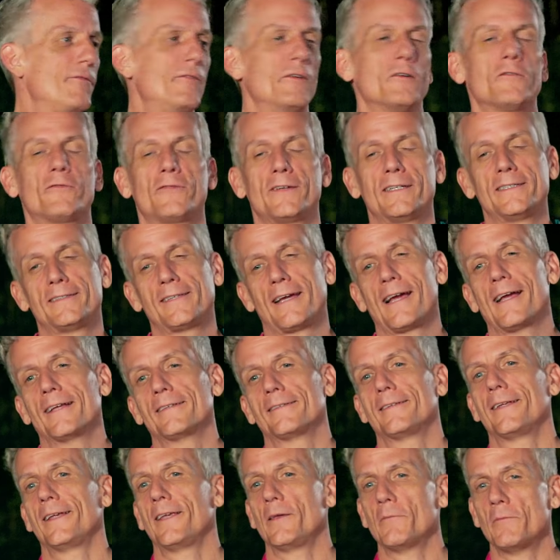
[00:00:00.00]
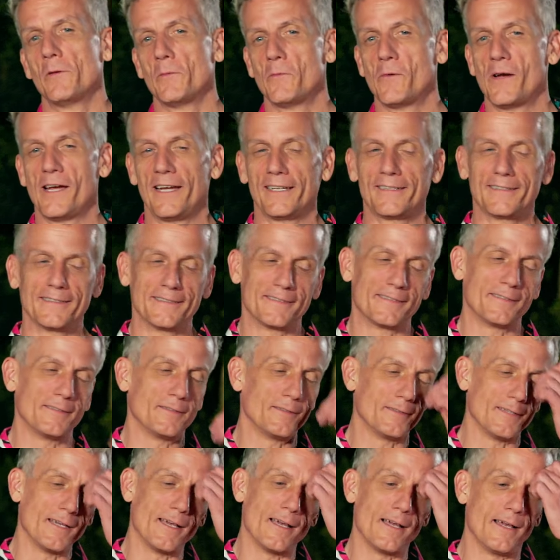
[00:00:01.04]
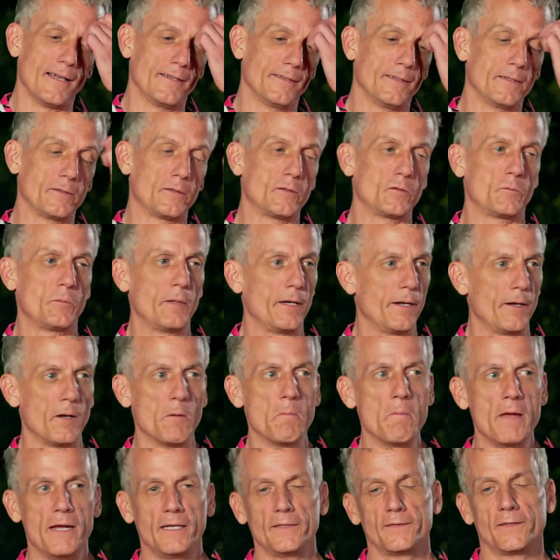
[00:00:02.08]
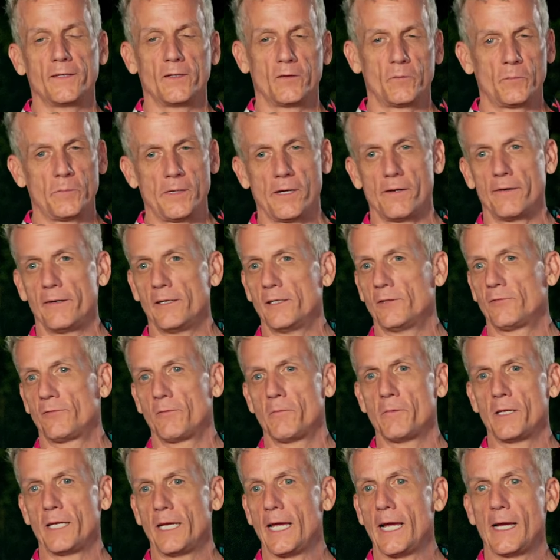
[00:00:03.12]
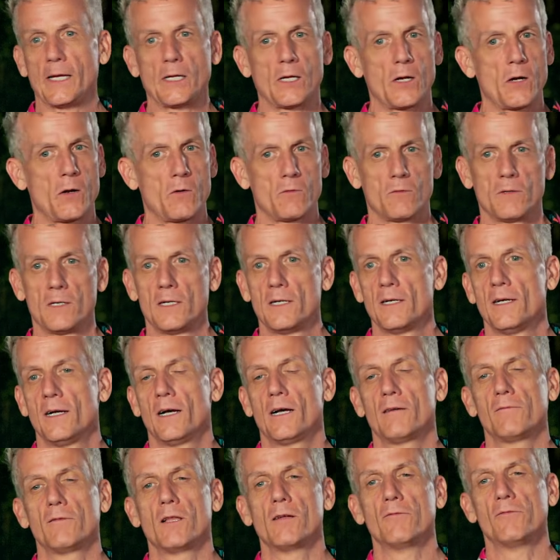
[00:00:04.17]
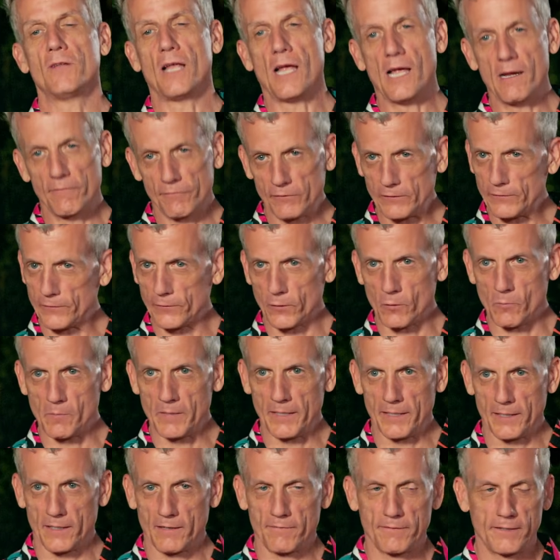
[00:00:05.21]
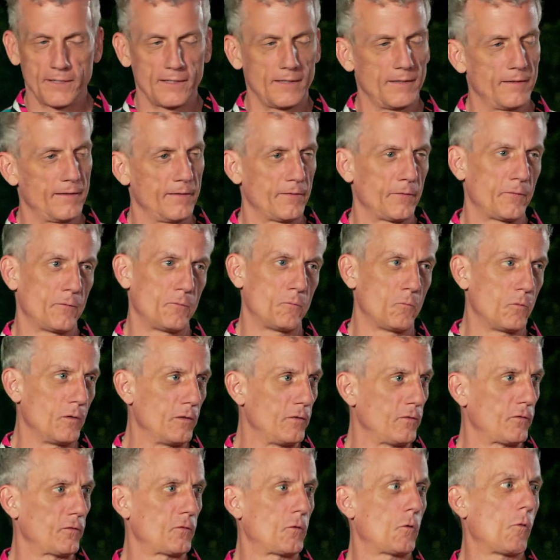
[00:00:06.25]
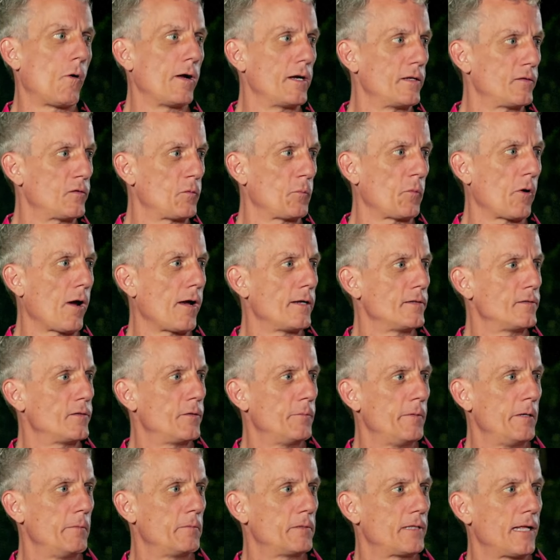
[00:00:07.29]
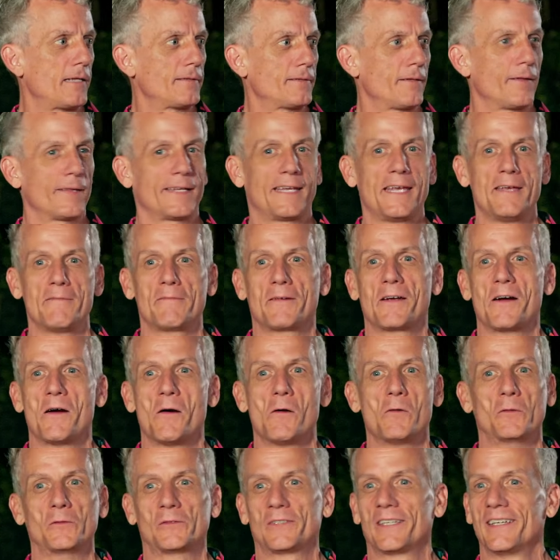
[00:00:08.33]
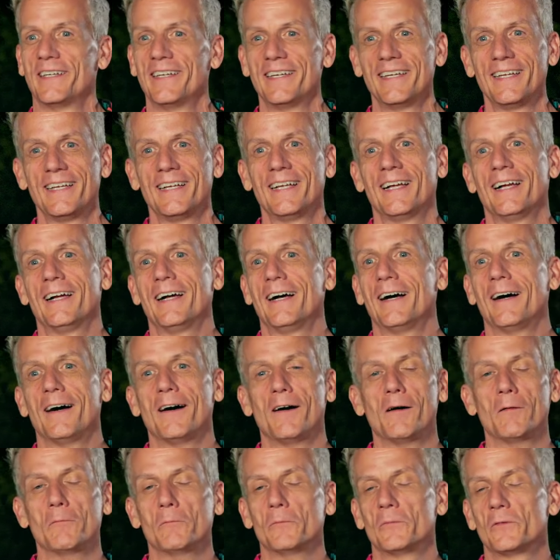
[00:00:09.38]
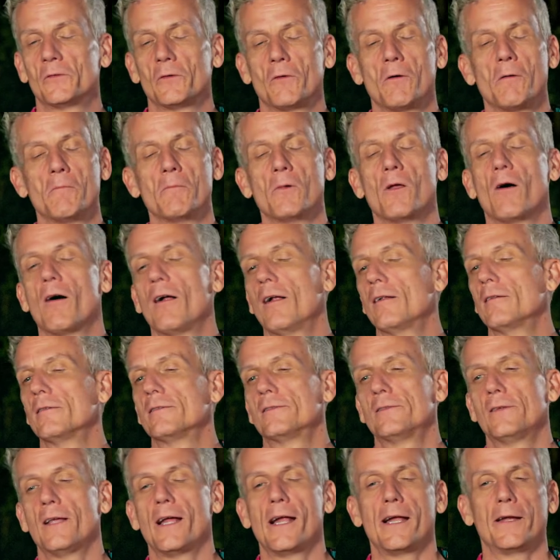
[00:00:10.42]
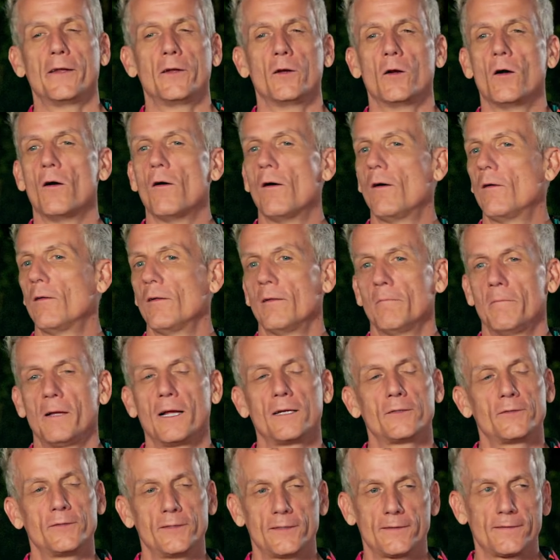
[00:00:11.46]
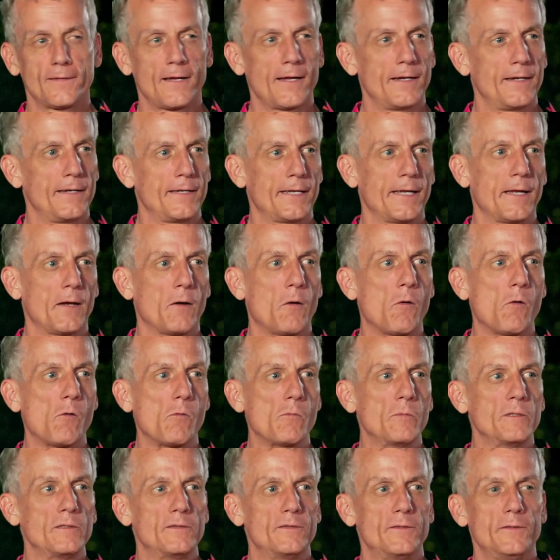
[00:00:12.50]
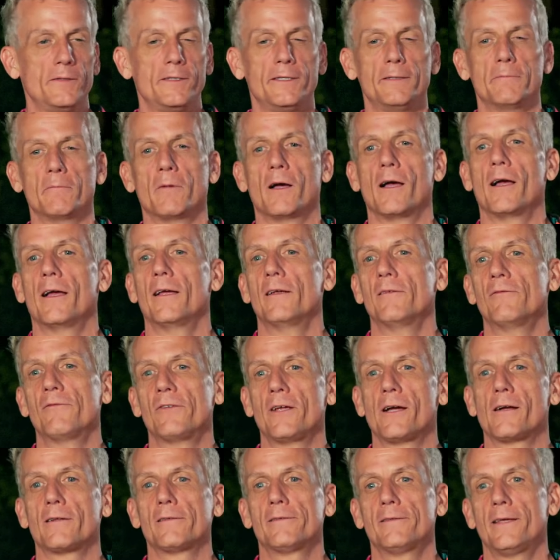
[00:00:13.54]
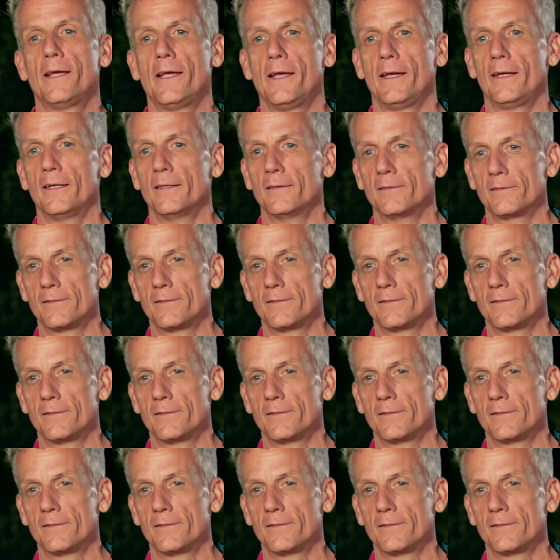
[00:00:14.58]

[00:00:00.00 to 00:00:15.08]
feel fantastic. Give me a break. This has been an amazing experience from the get-go. I've loved every single minute of it. This was quite a surprise to me, but that's how the game goes. So I'm not sad at all. I'm actually excited to get home and see my fiance and